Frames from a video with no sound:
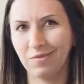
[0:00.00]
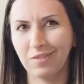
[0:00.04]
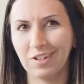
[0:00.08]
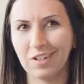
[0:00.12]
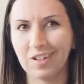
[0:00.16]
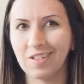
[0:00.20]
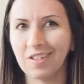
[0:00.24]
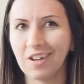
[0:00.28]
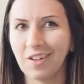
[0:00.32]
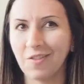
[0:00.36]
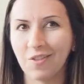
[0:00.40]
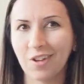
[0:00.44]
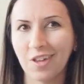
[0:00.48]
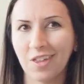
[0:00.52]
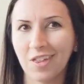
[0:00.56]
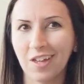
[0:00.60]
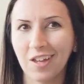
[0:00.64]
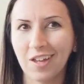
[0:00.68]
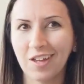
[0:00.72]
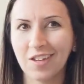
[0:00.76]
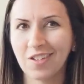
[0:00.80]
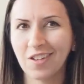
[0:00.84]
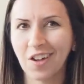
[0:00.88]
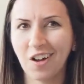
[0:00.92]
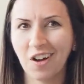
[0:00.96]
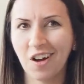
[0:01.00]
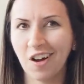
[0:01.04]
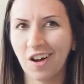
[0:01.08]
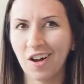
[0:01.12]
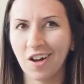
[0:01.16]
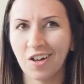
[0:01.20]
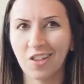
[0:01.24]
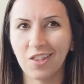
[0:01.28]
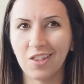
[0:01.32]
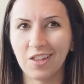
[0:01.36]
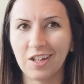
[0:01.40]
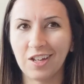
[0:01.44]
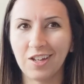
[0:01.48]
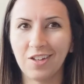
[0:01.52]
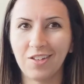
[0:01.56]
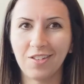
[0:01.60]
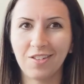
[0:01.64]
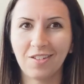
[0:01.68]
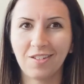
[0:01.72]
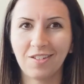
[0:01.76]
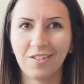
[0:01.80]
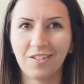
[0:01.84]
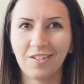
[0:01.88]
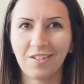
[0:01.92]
because everything is oddly